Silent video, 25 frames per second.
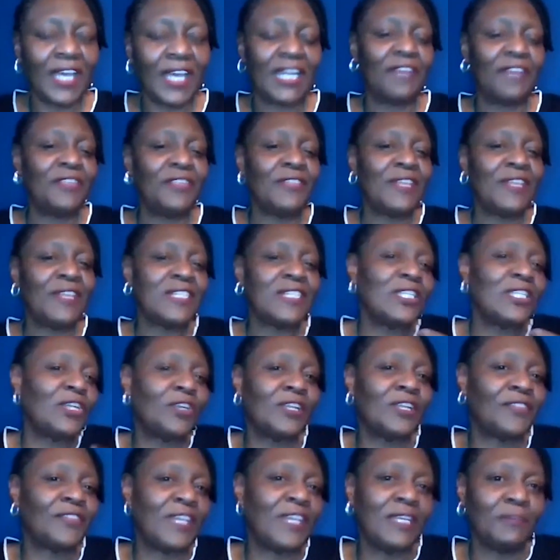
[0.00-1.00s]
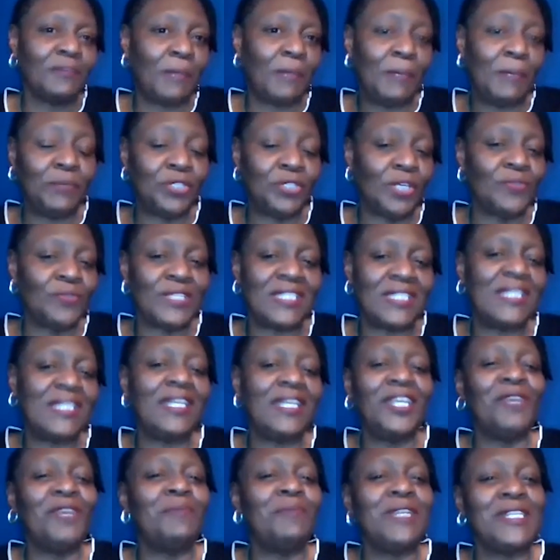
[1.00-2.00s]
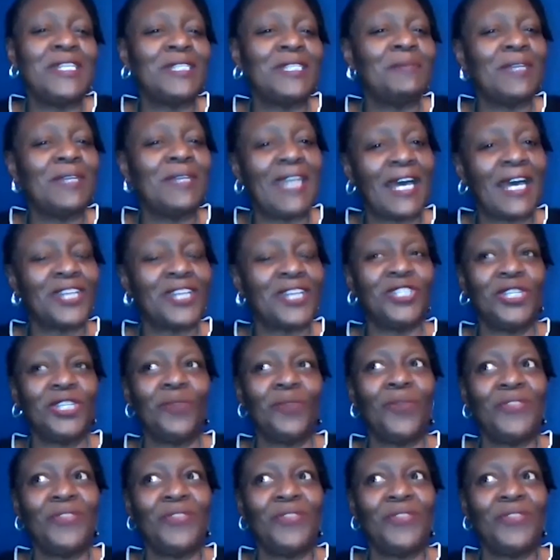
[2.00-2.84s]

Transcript: And I think that's a lot of things. People don't see humanism in action,